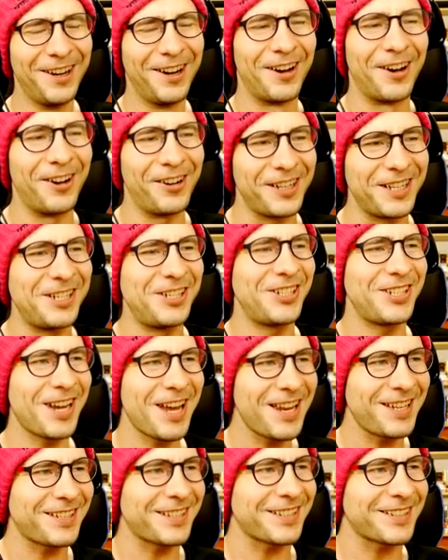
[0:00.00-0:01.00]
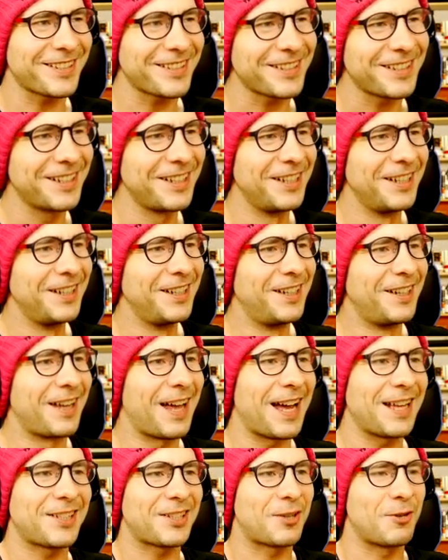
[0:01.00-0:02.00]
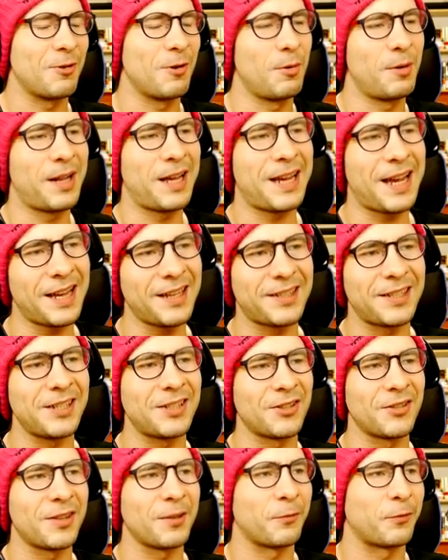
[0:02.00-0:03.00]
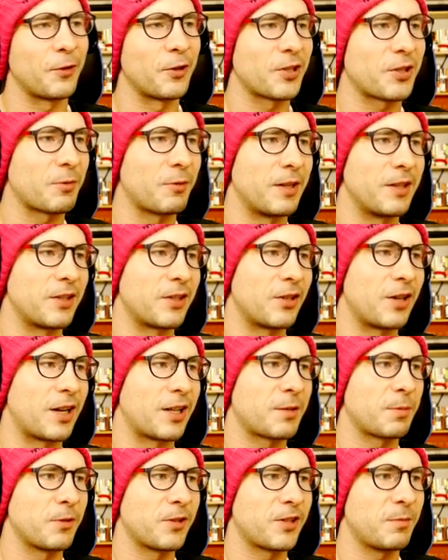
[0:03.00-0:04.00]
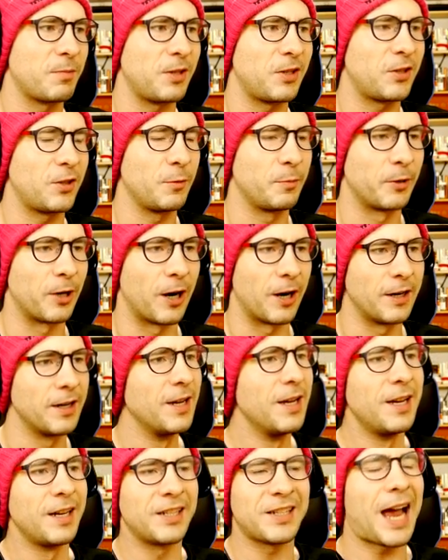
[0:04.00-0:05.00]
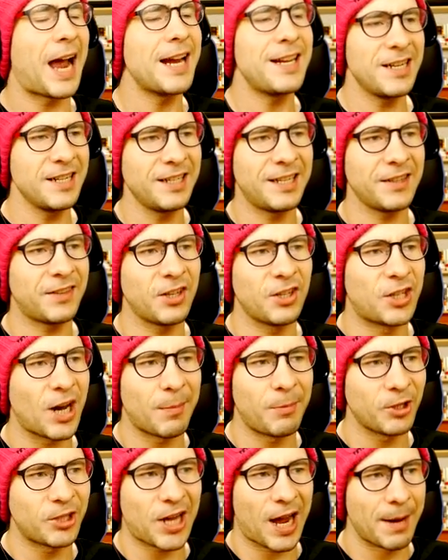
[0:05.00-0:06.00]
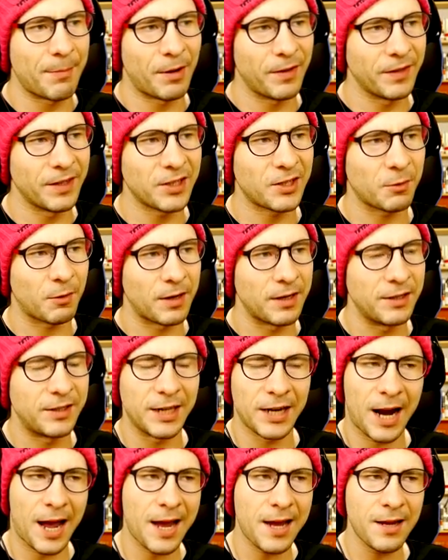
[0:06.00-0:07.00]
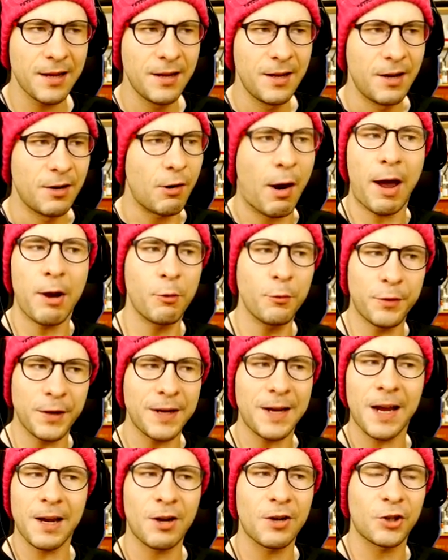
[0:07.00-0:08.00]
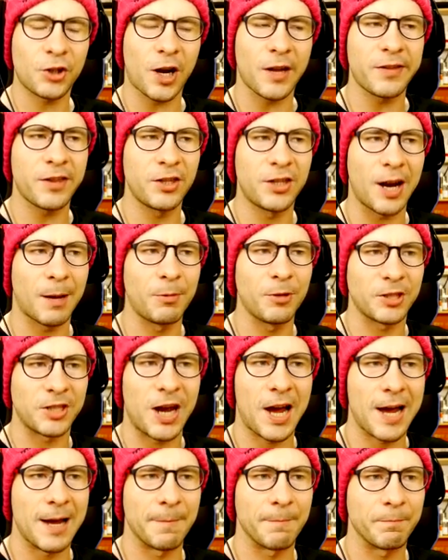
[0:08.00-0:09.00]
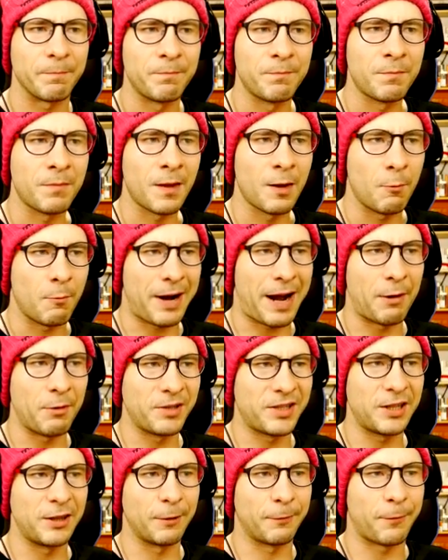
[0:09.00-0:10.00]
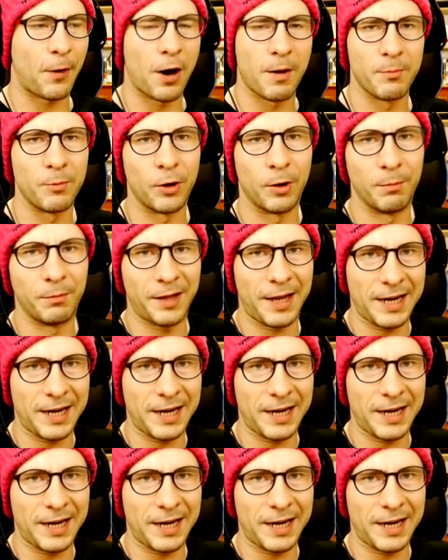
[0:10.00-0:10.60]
Holy shit! That's cool. Well, I guess these are the first ones. They're not supposed to be super hard. Because I didn't get the double time on this one, did I? No, I don't think I shot the double time when I was in the farm room.